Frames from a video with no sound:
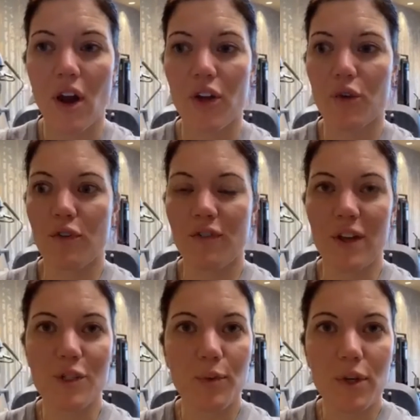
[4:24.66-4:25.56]
Are you a
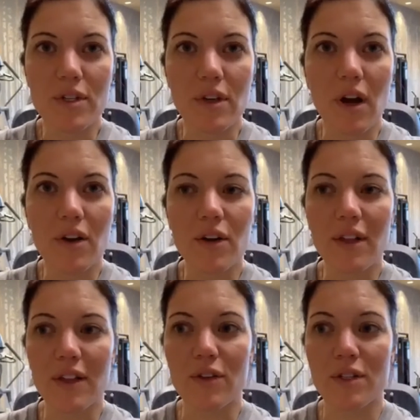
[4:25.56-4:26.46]
Facebook stalker?
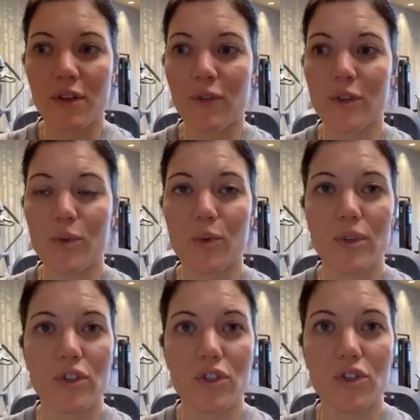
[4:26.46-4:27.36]
Like, there's a difference
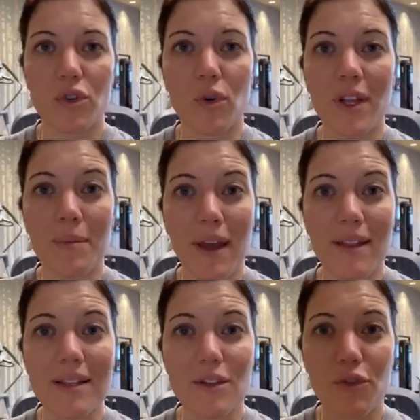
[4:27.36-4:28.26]
between just scrolling
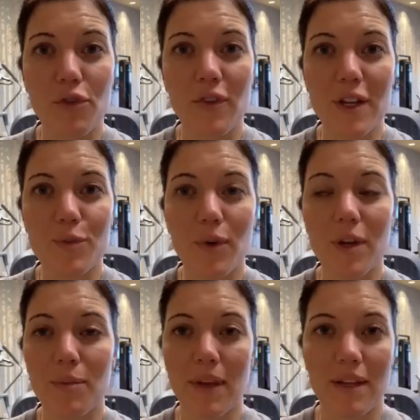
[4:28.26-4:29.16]
mindlessly through
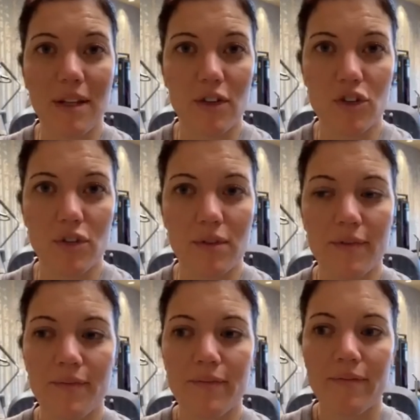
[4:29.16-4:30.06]
Facebook and being intentional.
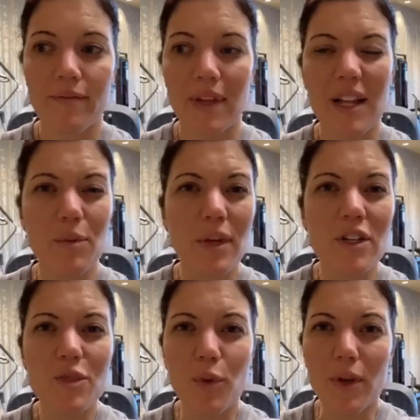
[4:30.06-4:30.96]
It really
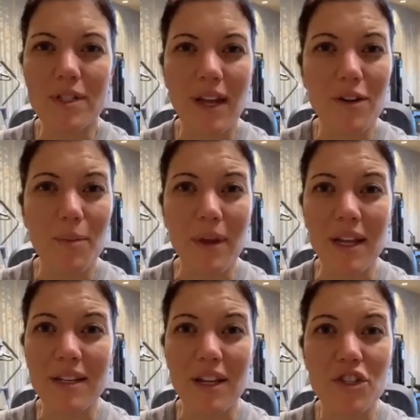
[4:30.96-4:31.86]
just boils down to
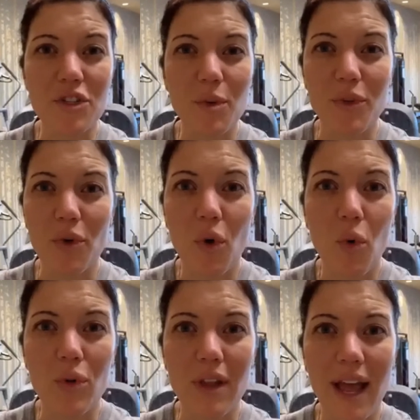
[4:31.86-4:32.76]
being intentional with your
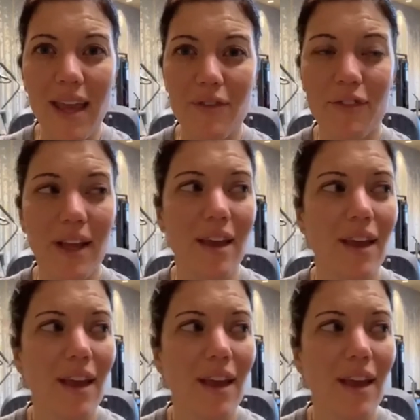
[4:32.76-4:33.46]
whole life. Like,